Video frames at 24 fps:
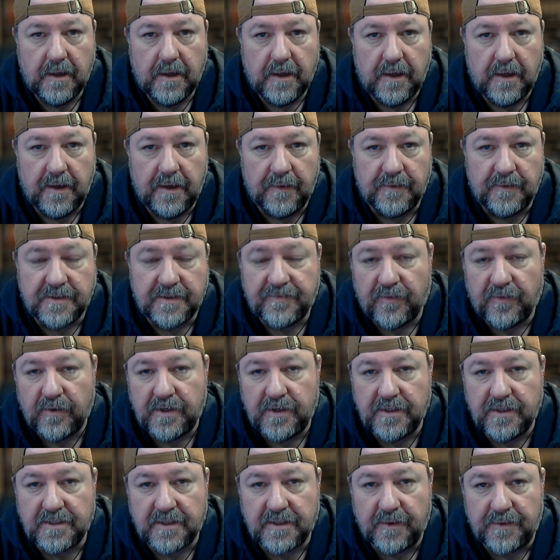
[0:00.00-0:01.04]
It was 4
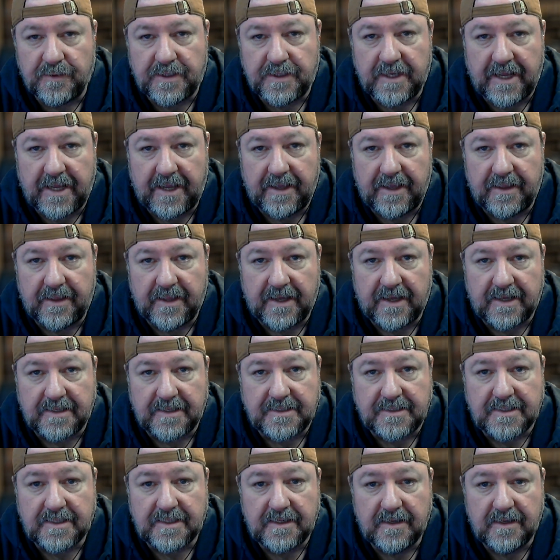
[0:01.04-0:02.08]
years ago today
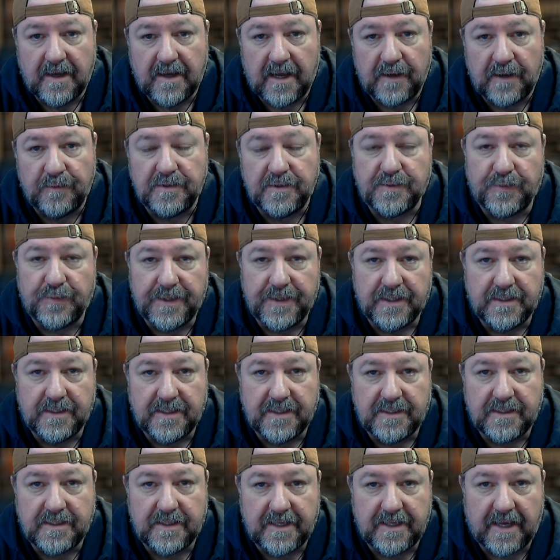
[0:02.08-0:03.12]
that I was wheeled
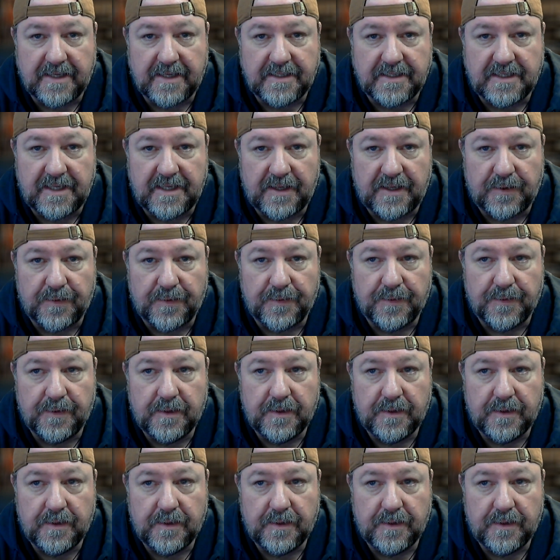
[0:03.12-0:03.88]
into the ICU